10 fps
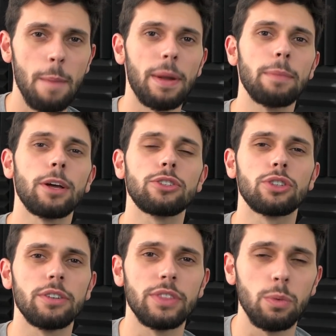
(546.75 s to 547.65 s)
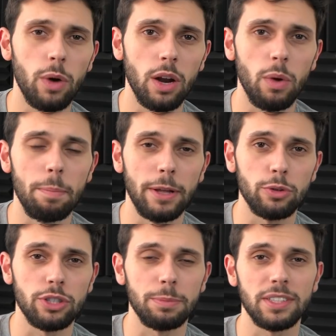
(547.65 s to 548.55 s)
but I'm not sure if the one-on-one -on -one
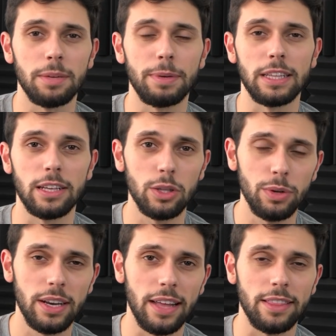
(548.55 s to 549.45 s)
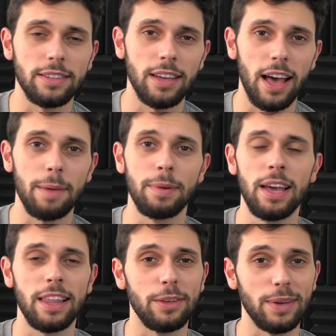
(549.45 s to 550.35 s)
mentorship is gonna be included at the time
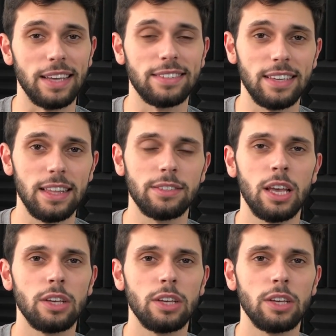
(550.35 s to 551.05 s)
that you guys see this,